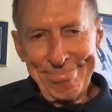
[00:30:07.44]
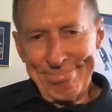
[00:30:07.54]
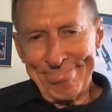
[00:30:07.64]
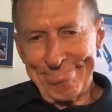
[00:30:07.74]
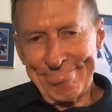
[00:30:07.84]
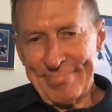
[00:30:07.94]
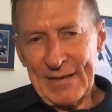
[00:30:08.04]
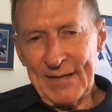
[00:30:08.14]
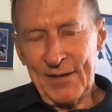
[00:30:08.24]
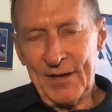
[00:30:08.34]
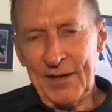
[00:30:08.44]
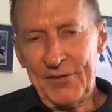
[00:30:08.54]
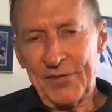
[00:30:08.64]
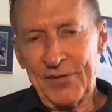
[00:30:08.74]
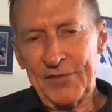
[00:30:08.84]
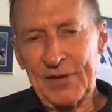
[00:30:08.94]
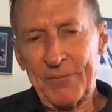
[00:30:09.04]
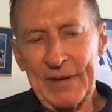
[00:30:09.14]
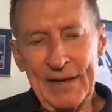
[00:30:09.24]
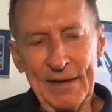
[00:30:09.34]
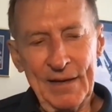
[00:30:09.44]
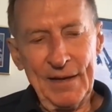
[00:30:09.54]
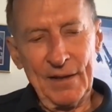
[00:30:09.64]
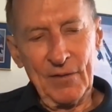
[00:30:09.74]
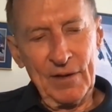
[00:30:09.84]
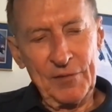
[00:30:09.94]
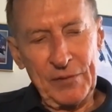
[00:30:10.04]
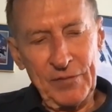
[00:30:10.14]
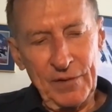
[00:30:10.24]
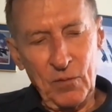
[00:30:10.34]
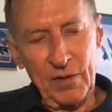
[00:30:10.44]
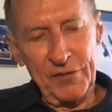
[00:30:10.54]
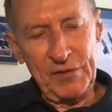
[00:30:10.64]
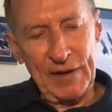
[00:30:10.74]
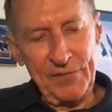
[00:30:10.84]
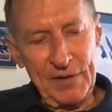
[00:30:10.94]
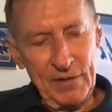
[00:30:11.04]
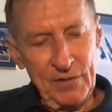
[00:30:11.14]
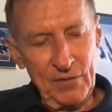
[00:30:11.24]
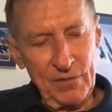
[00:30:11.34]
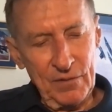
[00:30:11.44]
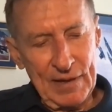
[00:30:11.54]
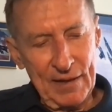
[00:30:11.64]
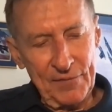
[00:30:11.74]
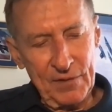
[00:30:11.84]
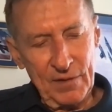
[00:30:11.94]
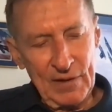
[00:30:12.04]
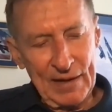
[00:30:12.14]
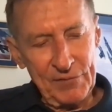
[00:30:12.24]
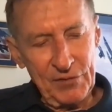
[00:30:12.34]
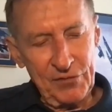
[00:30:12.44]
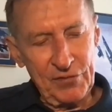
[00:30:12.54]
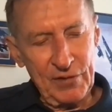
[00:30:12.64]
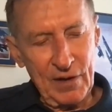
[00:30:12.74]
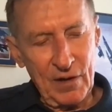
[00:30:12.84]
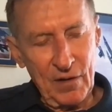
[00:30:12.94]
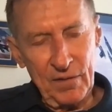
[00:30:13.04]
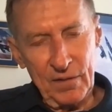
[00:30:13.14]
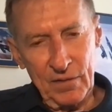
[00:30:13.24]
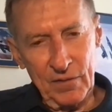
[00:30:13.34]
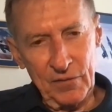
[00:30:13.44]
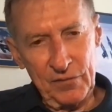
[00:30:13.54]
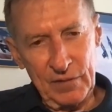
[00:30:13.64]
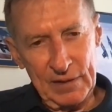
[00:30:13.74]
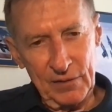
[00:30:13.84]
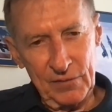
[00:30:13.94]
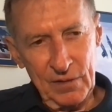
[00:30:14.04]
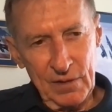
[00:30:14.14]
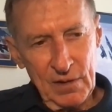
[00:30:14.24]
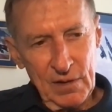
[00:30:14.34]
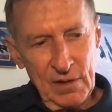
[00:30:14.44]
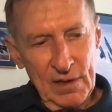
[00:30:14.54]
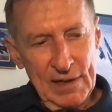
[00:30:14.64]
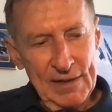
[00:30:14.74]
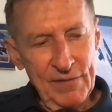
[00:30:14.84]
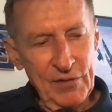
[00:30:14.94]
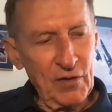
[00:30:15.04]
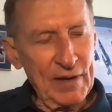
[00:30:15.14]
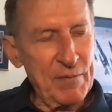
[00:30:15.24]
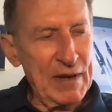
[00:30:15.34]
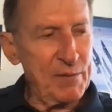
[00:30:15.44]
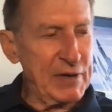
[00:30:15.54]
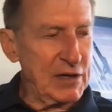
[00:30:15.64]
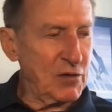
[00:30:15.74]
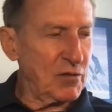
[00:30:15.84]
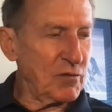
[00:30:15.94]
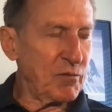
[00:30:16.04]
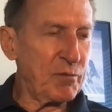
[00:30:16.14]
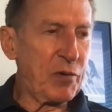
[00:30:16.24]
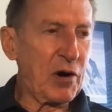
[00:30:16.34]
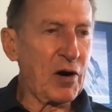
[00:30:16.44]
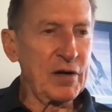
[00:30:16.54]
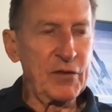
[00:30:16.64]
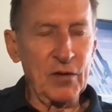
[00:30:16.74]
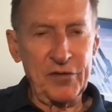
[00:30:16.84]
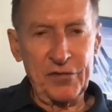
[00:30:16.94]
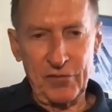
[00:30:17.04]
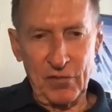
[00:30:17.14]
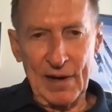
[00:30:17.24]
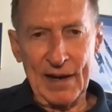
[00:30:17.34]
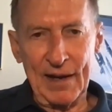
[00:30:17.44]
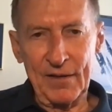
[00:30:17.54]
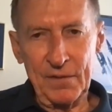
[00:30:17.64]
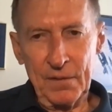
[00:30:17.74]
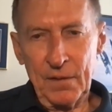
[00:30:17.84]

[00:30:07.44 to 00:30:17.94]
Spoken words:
And it's something especially in the world of safety, you have to share those things, even though they may be part of your strength